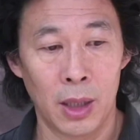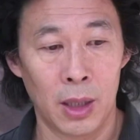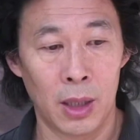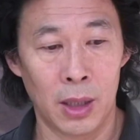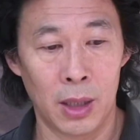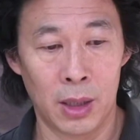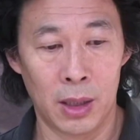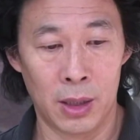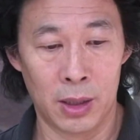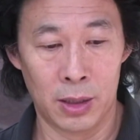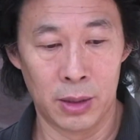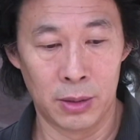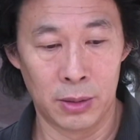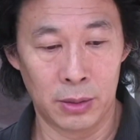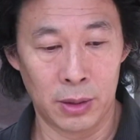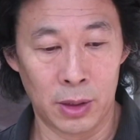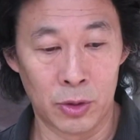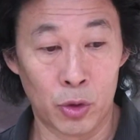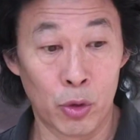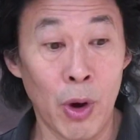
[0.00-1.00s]

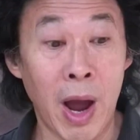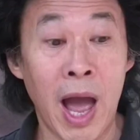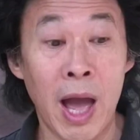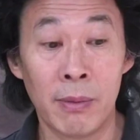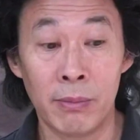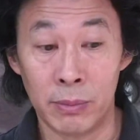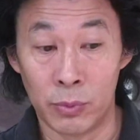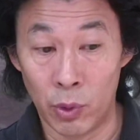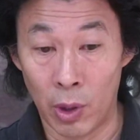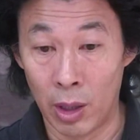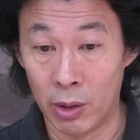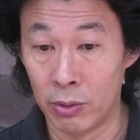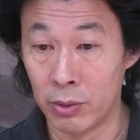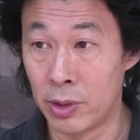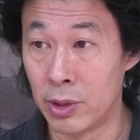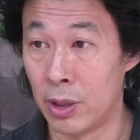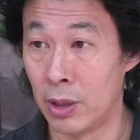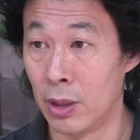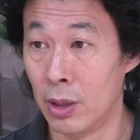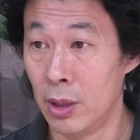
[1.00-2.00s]
a tram
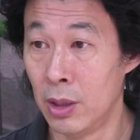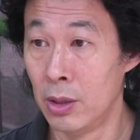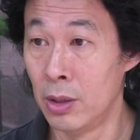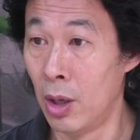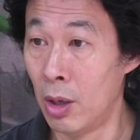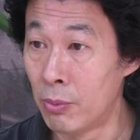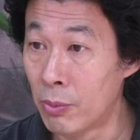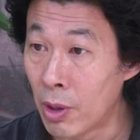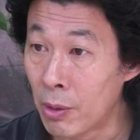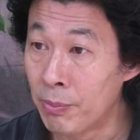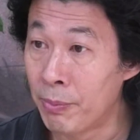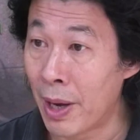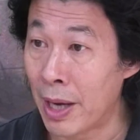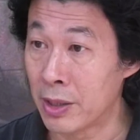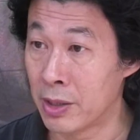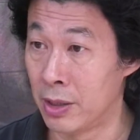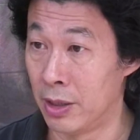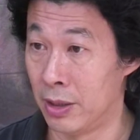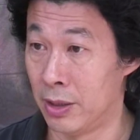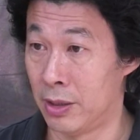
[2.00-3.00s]
road, no more
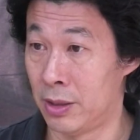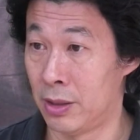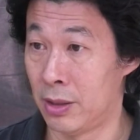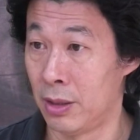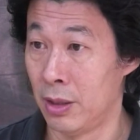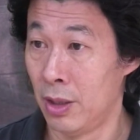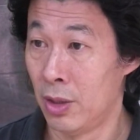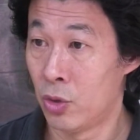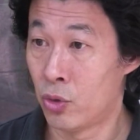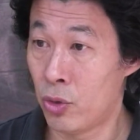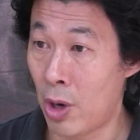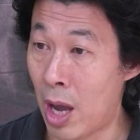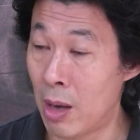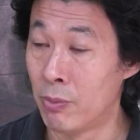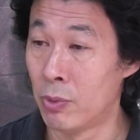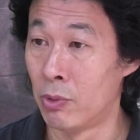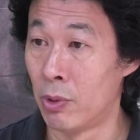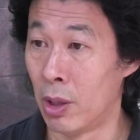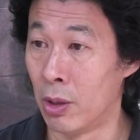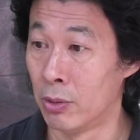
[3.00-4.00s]
buses,
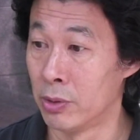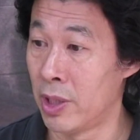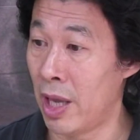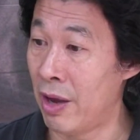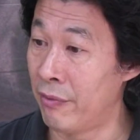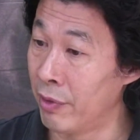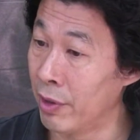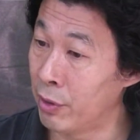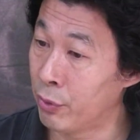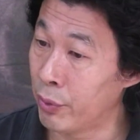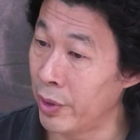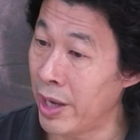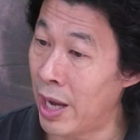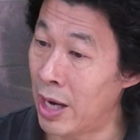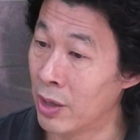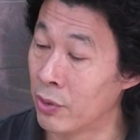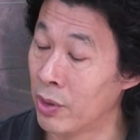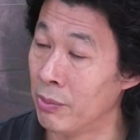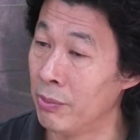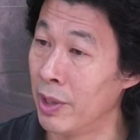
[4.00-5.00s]
tram road. Every
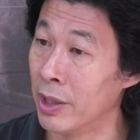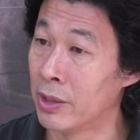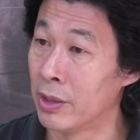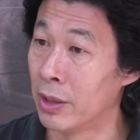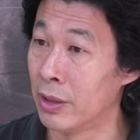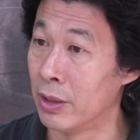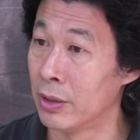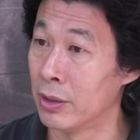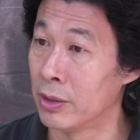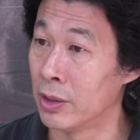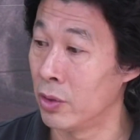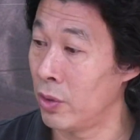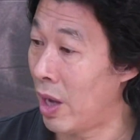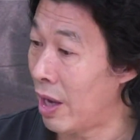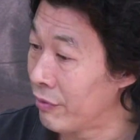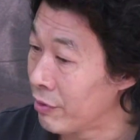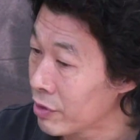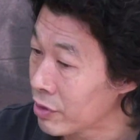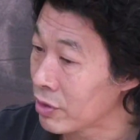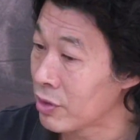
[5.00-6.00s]
300 meters you
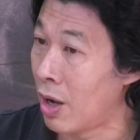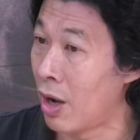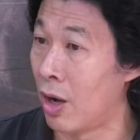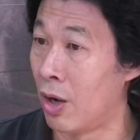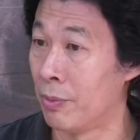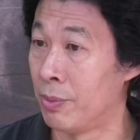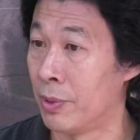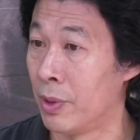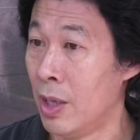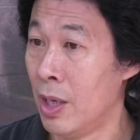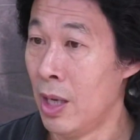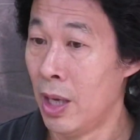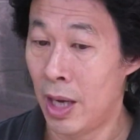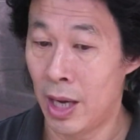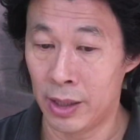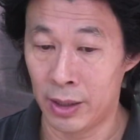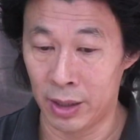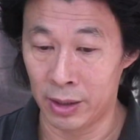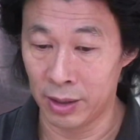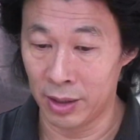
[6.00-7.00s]
have a stop,
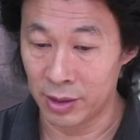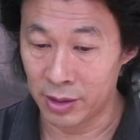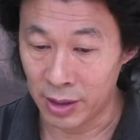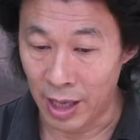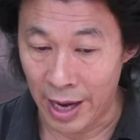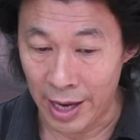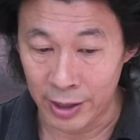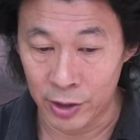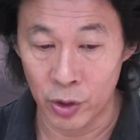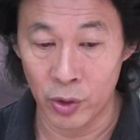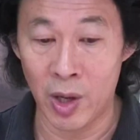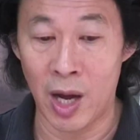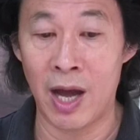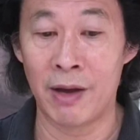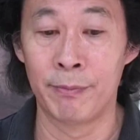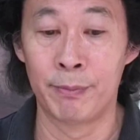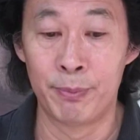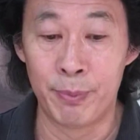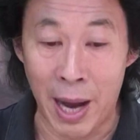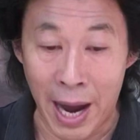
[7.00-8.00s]
and on the side you
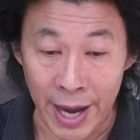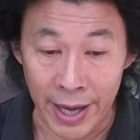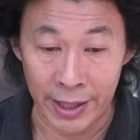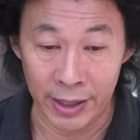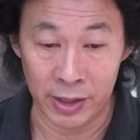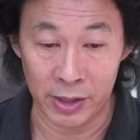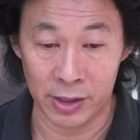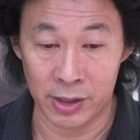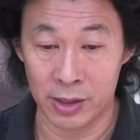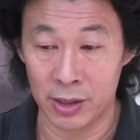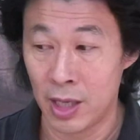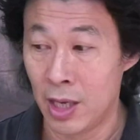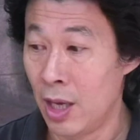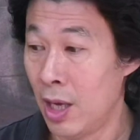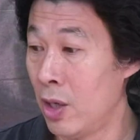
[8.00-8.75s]
have bikes.